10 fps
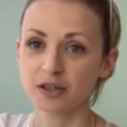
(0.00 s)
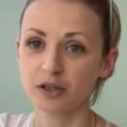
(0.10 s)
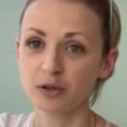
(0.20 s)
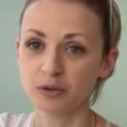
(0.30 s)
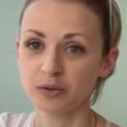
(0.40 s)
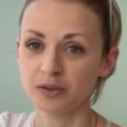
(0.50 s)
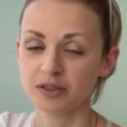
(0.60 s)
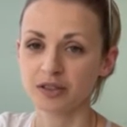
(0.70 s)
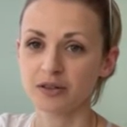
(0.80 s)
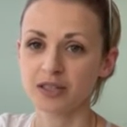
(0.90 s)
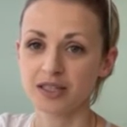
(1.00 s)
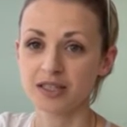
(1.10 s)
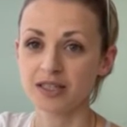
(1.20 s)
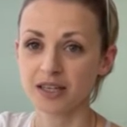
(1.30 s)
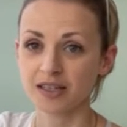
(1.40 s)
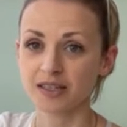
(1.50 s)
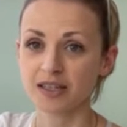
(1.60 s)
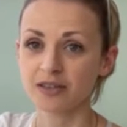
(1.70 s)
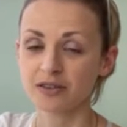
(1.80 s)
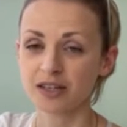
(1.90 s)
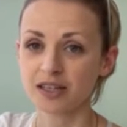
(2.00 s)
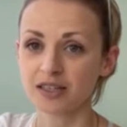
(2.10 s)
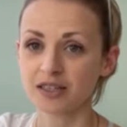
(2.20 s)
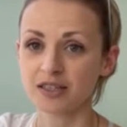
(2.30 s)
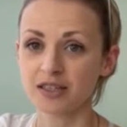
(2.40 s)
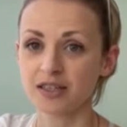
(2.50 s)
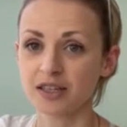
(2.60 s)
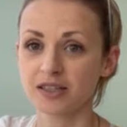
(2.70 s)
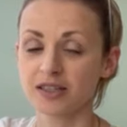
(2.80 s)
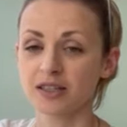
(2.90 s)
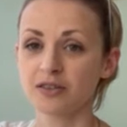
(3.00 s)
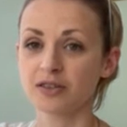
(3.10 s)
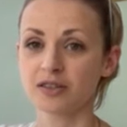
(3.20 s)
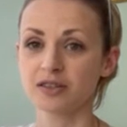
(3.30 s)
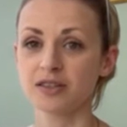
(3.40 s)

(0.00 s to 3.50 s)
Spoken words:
glue. So it sticks in your gut, it sticks in your